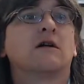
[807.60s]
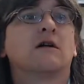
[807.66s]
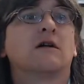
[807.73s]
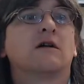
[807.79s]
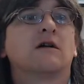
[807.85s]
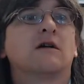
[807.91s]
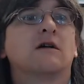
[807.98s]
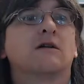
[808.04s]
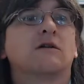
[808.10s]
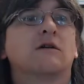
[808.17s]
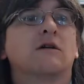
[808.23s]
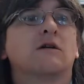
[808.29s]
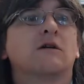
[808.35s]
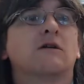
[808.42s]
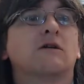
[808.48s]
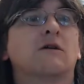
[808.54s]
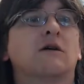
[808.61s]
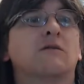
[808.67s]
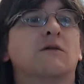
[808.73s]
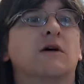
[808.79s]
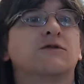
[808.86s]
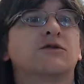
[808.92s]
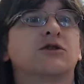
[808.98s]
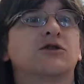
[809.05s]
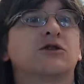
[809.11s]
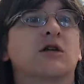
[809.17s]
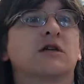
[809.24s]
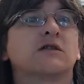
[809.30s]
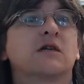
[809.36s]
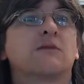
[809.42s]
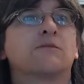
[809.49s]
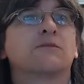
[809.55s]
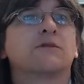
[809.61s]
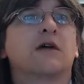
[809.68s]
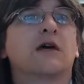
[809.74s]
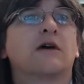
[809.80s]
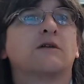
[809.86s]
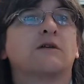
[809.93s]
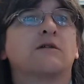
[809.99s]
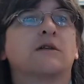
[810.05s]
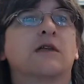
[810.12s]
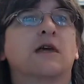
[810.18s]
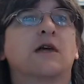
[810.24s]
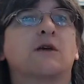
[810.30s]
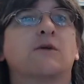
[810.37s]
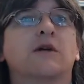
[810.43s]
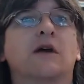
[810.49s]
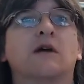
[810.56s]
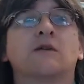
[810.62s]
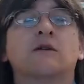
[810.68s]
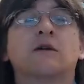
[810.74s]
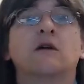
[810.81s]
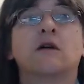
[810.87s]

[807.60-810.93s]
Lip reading: Oh, I might have just shut something down. There we go.